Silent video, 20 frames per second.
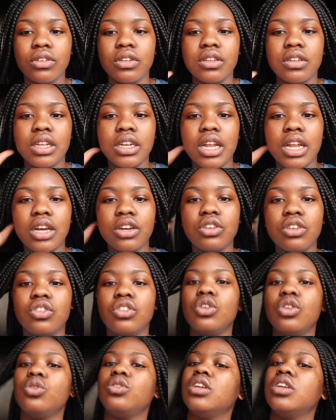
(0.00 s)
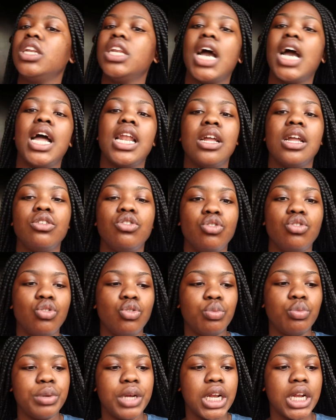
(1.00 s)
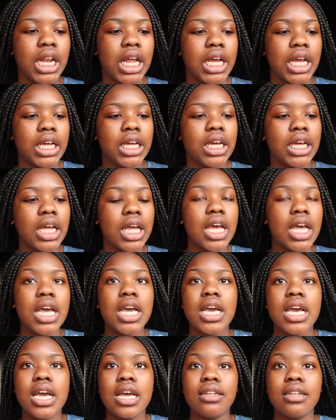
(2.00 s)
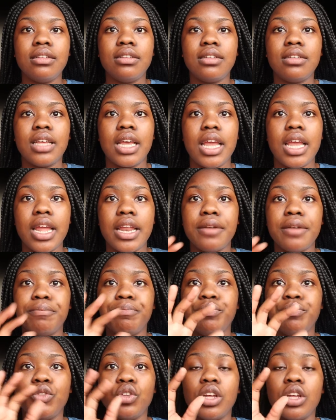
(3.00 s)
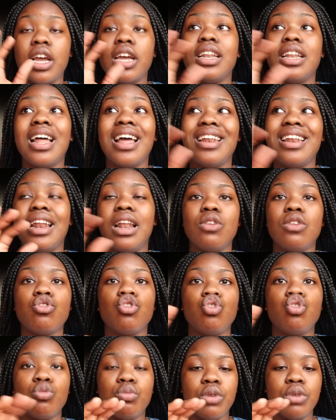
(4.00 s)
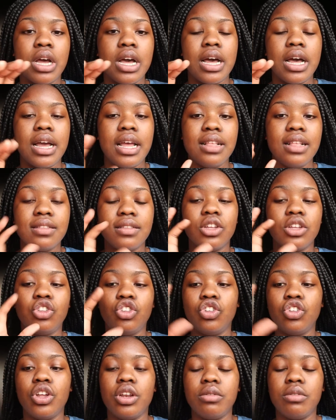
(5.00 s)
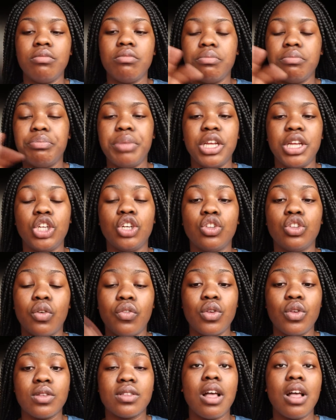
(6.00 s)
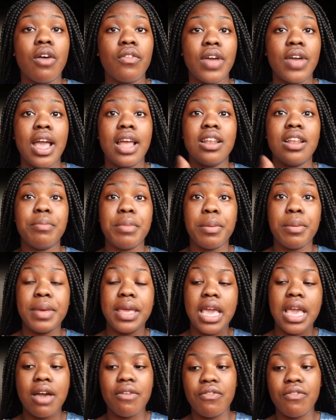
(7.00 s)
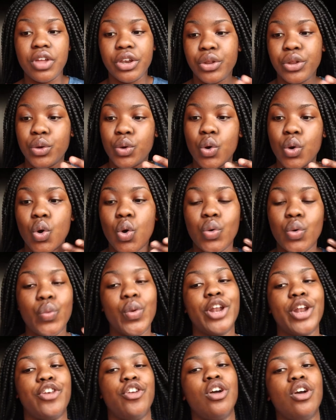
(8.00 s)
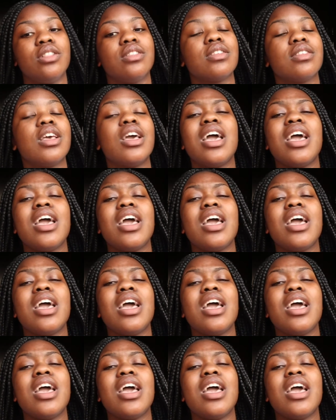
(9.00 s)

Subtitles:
on Tinder, because you know Tinder allows you to pick like 10, it allows you to insert 10 pictures of yourself and maybe a video on whatnot.